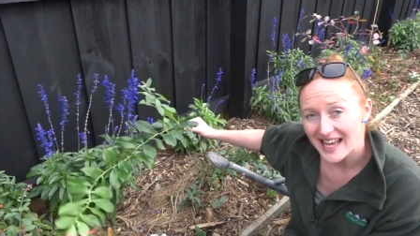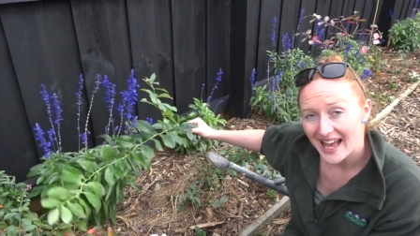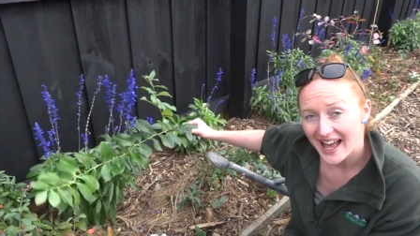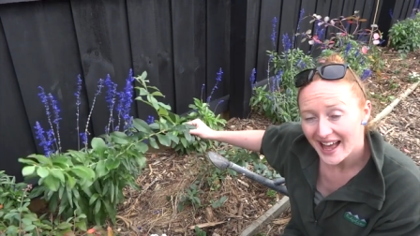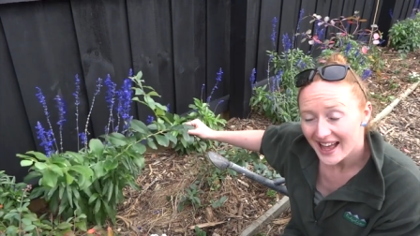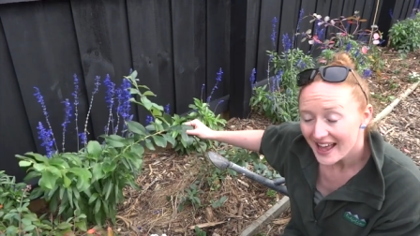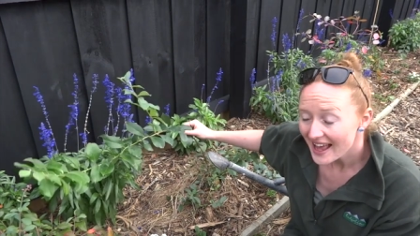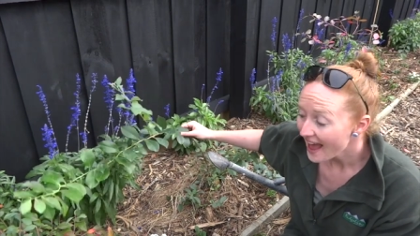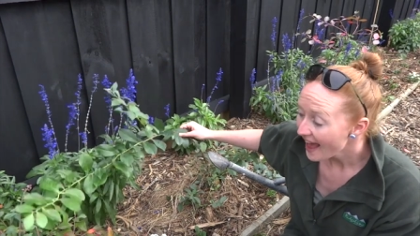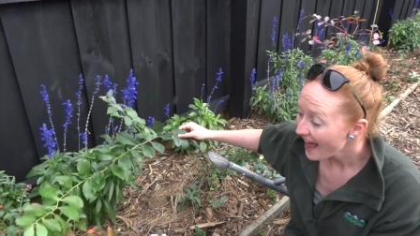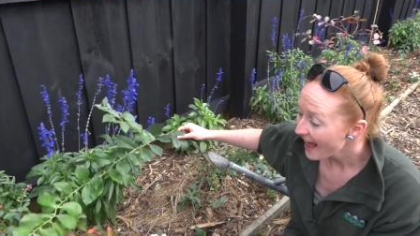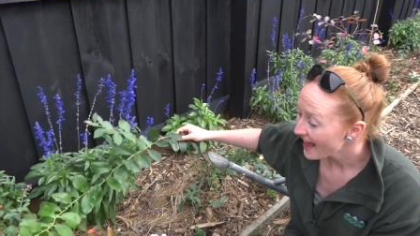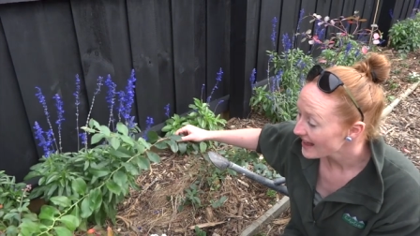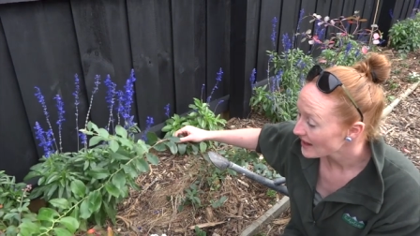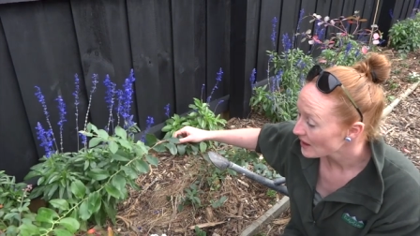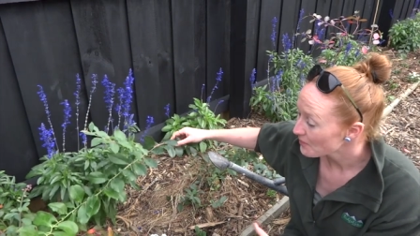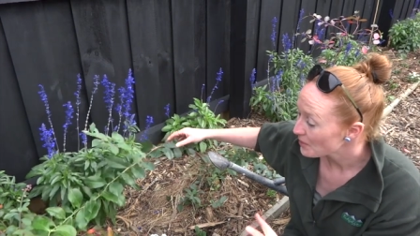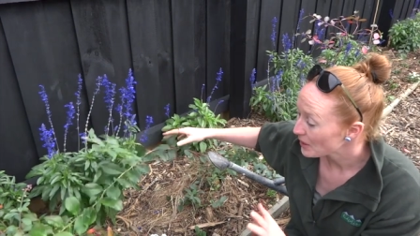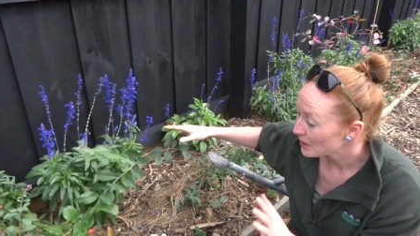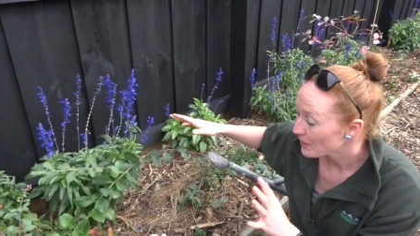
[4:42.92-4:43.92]
are and
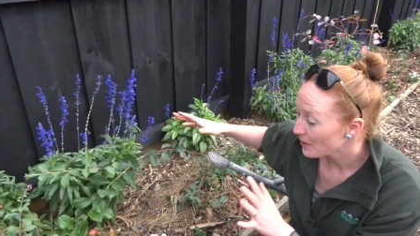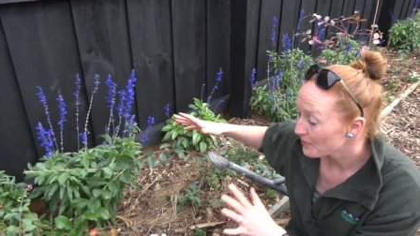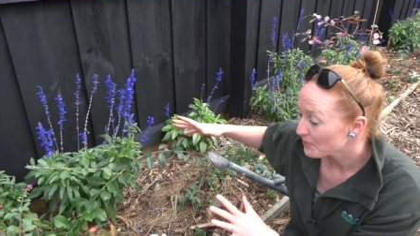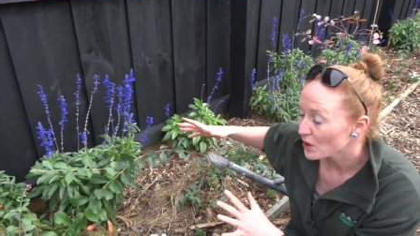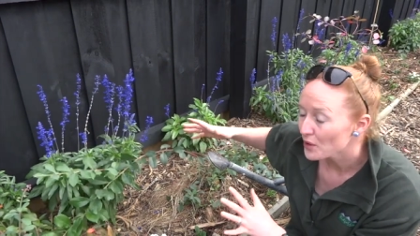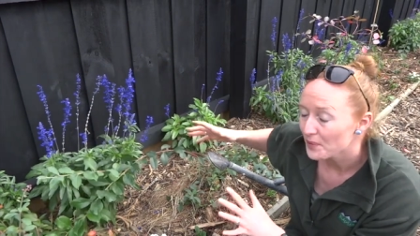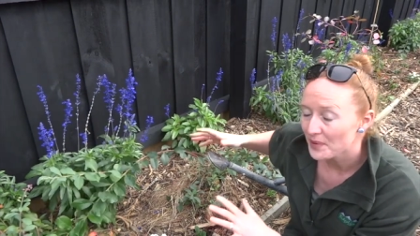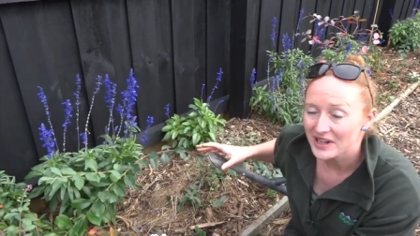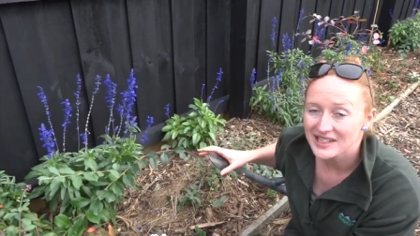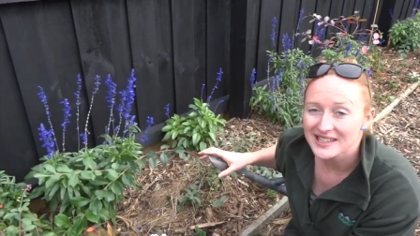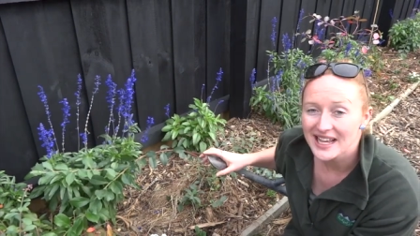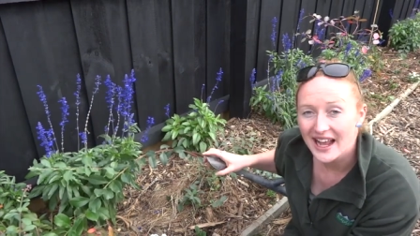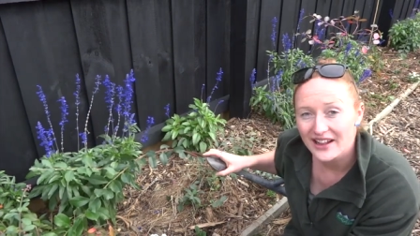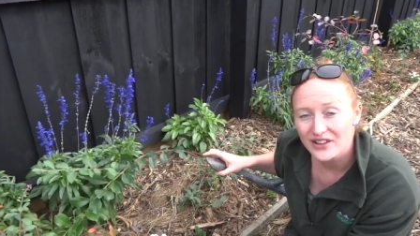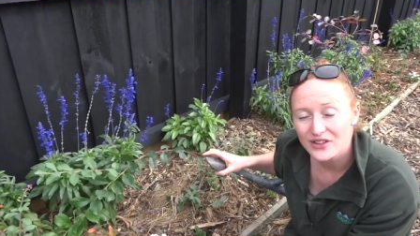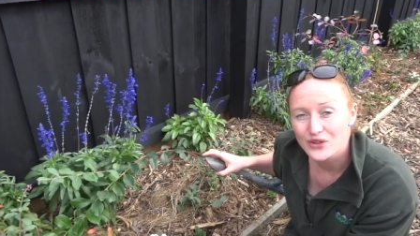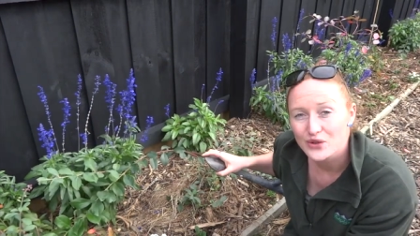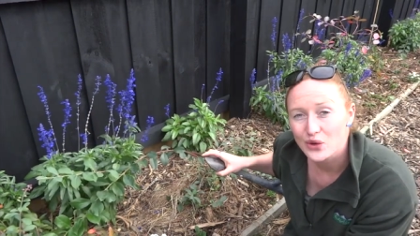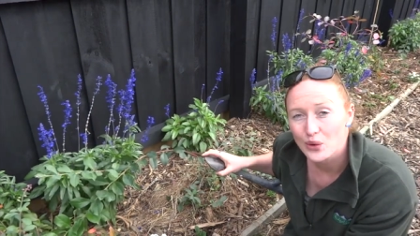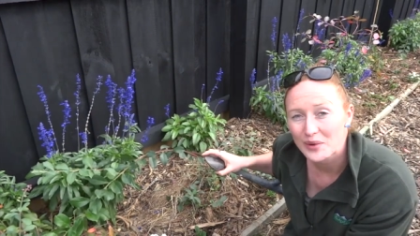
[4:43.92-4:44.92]
I'm putting my blueberries
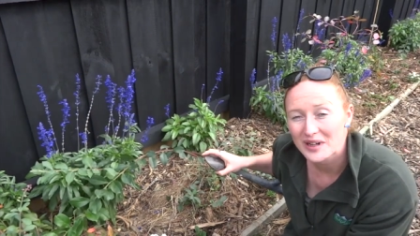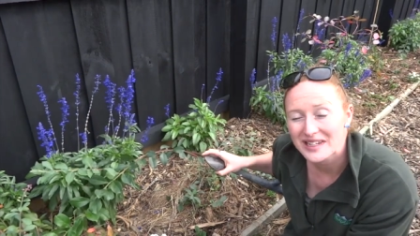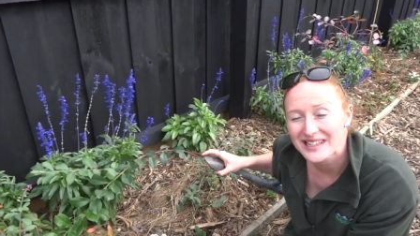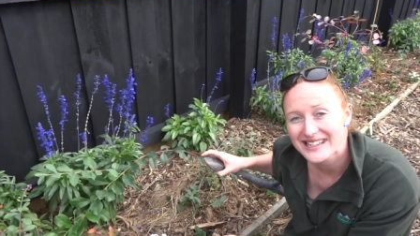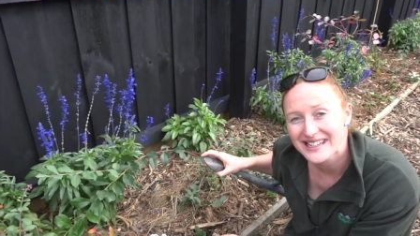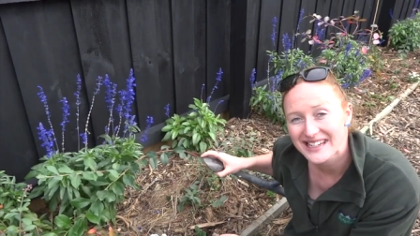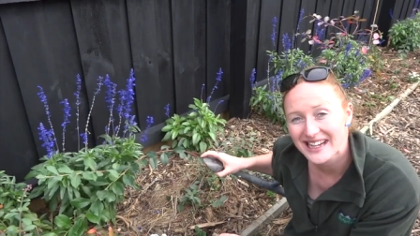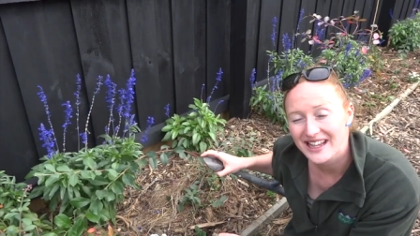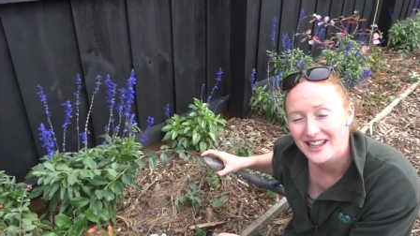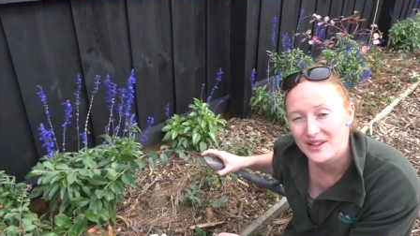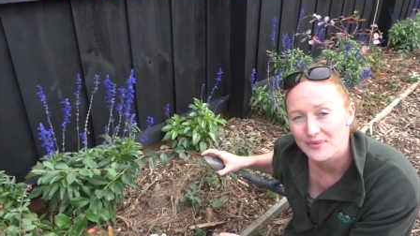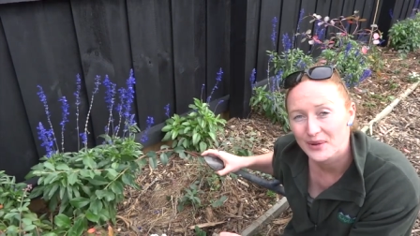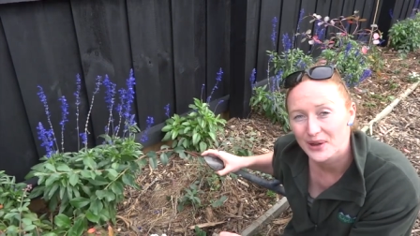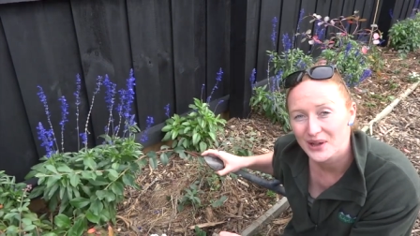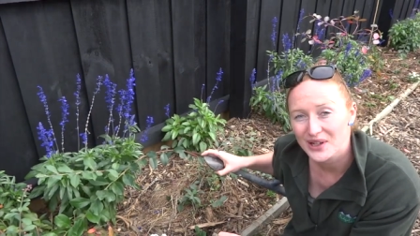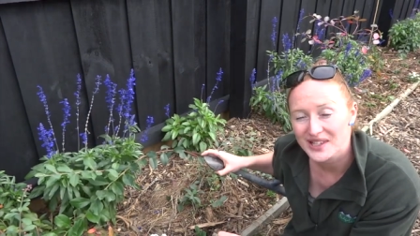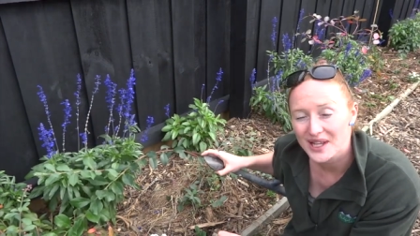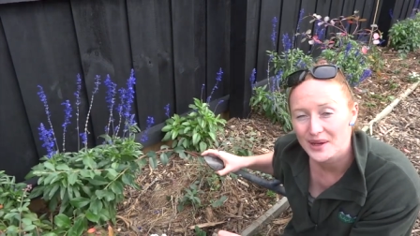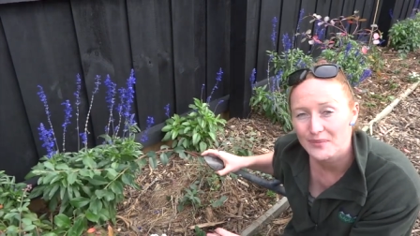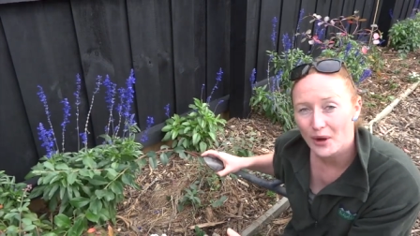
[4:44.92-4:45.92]
and strawberries together
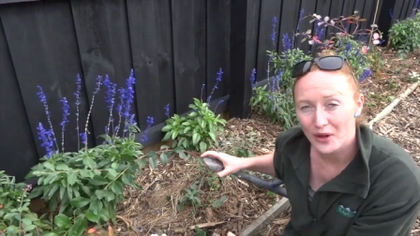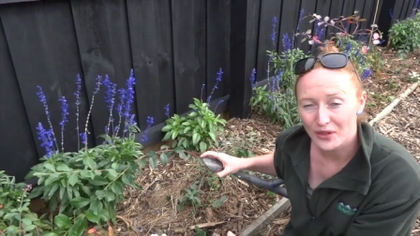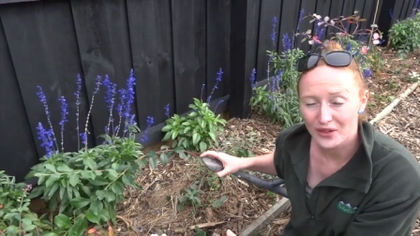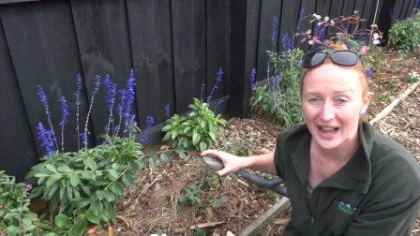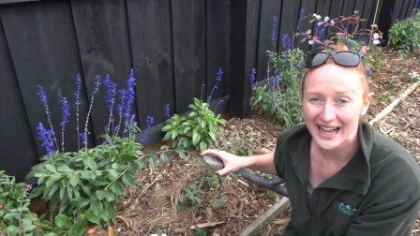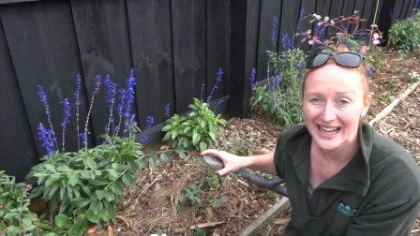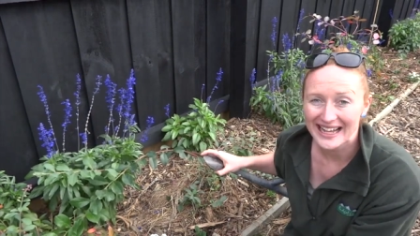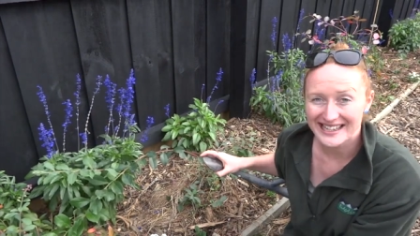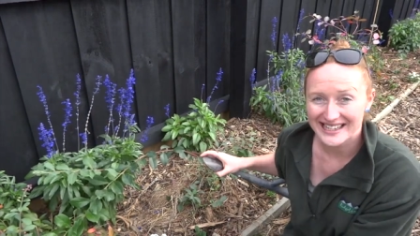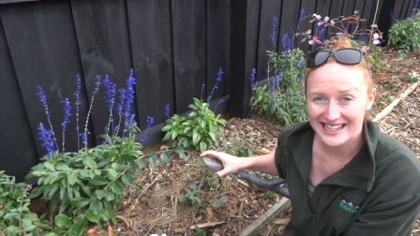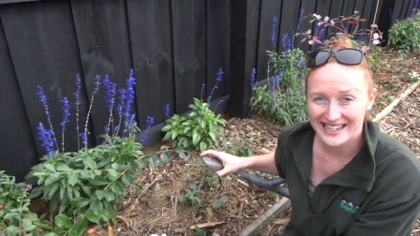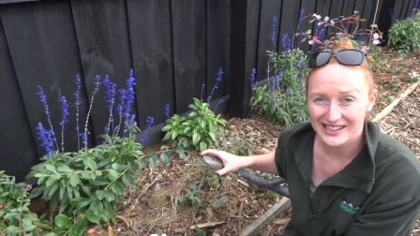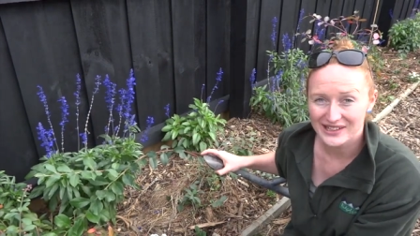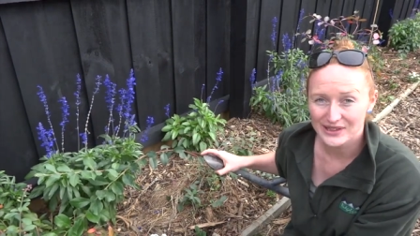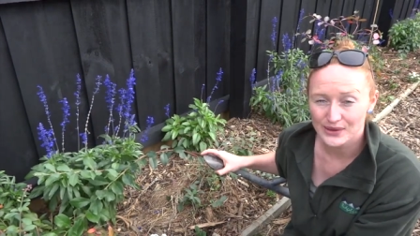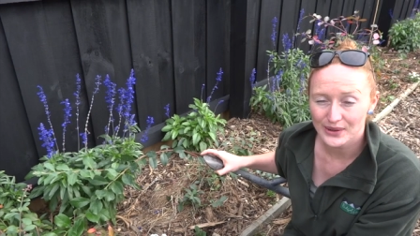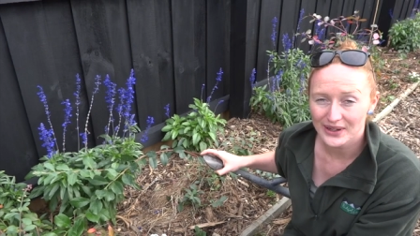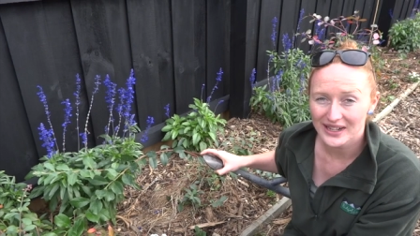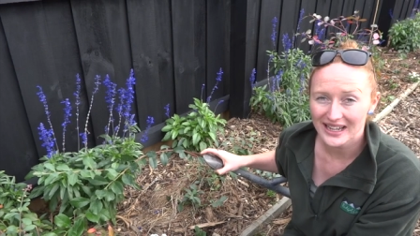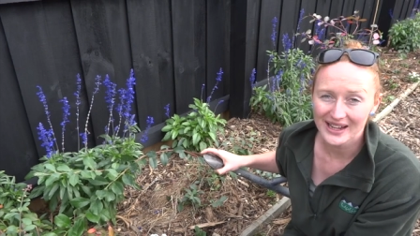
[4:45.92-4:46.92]
because they both like acidic
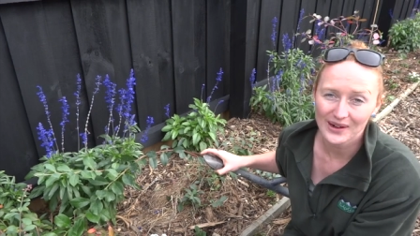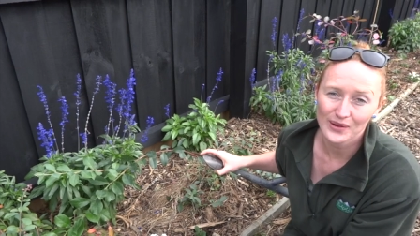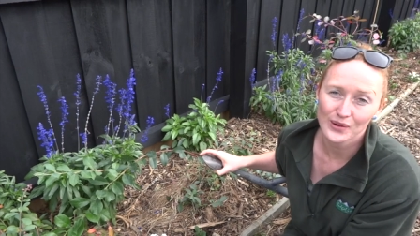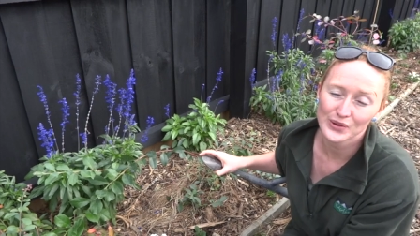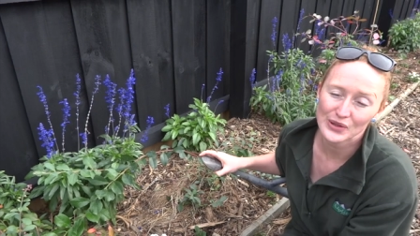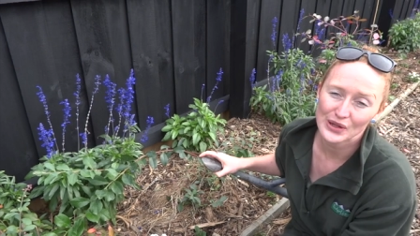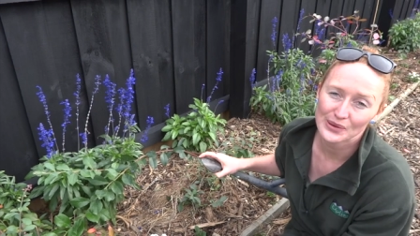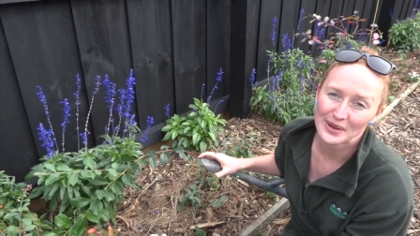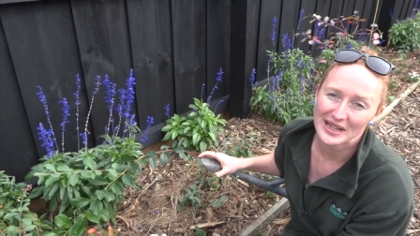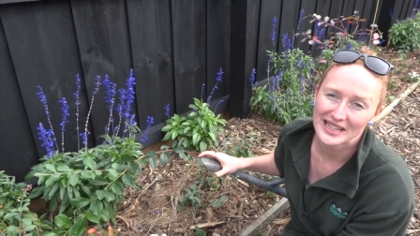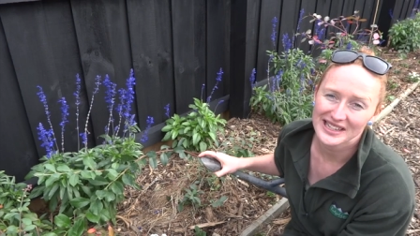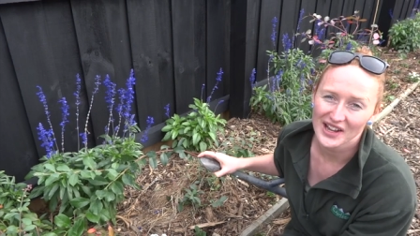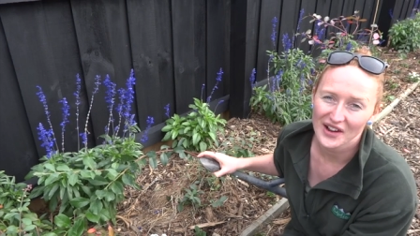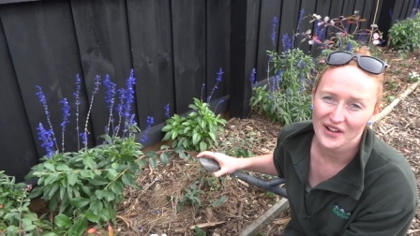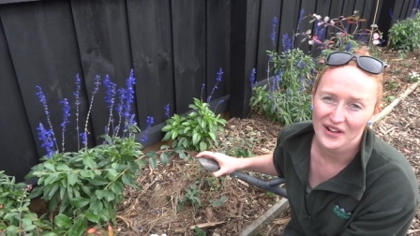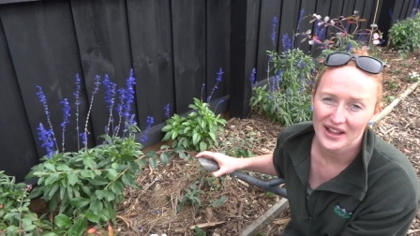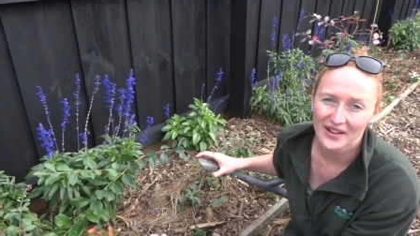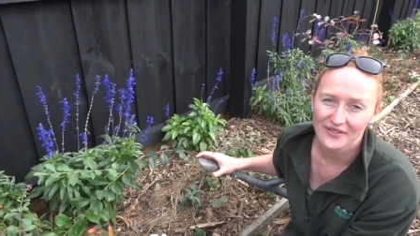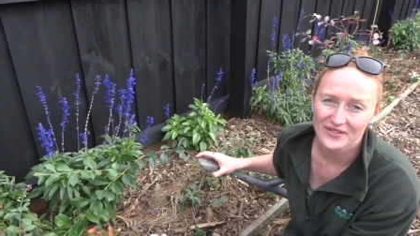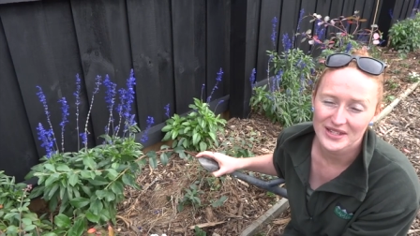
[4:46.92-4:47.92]
soil and also means I
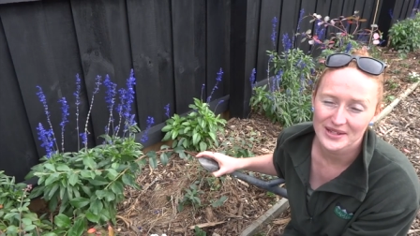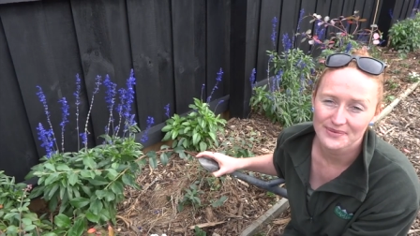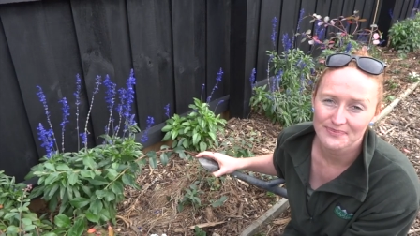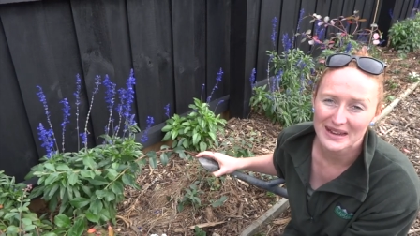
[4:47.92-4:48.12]
only have to